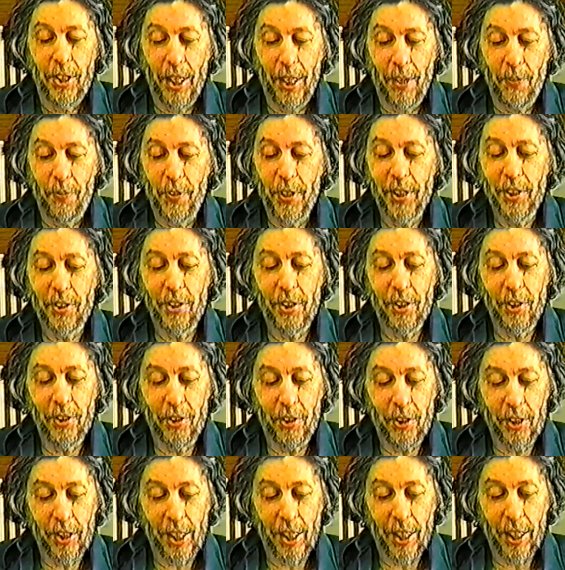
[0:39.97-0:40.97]
Yeah, this
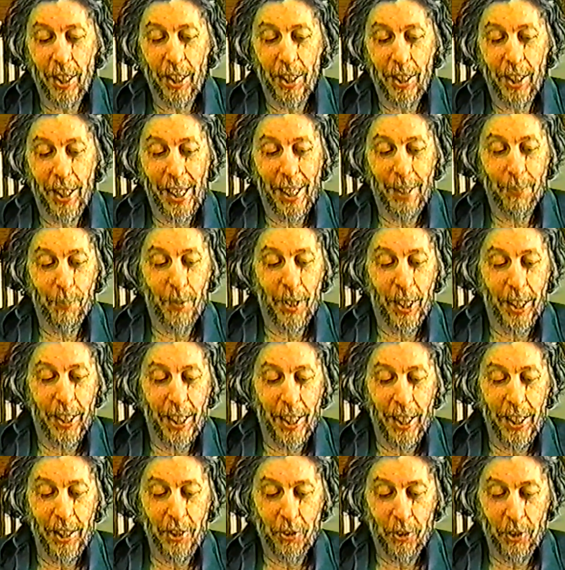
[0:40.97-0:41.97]
is at
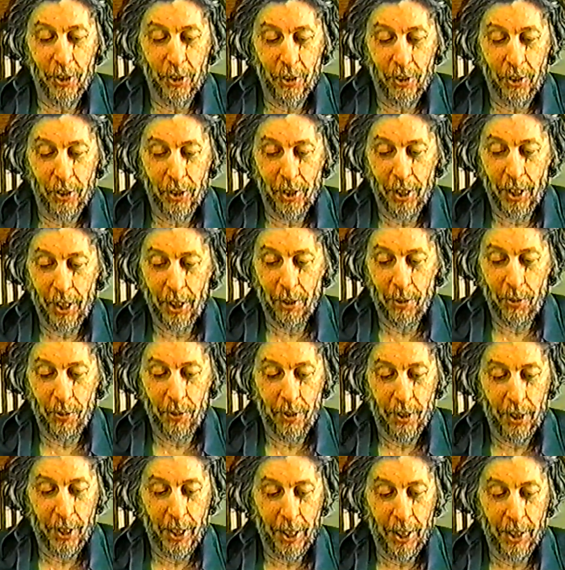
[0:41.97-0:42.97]
my agent's
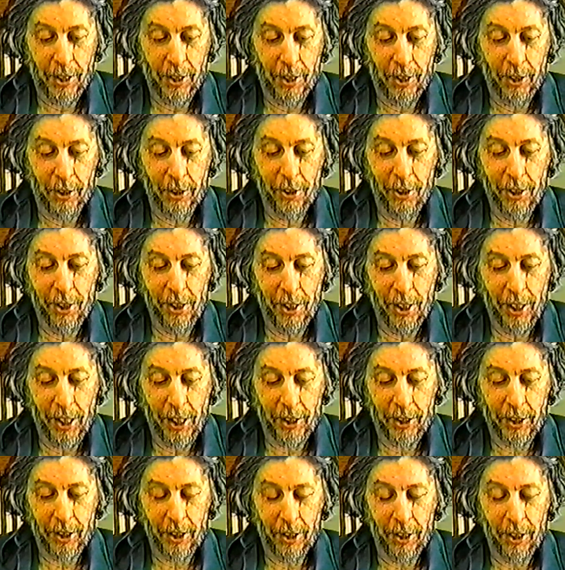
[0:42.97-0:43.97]
now, and good
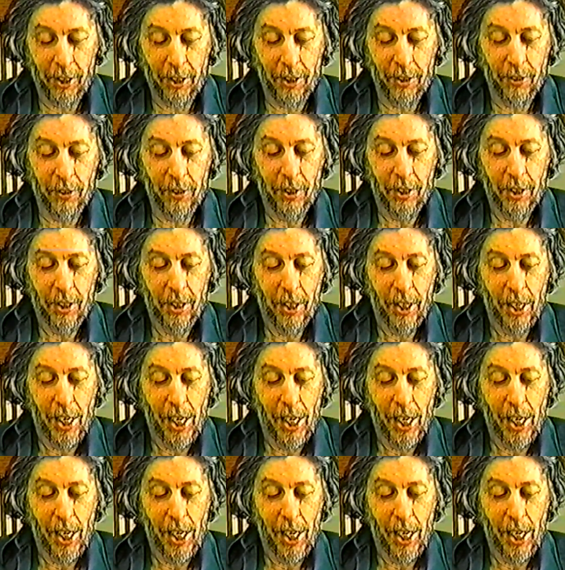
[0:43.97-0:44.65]
luck to her.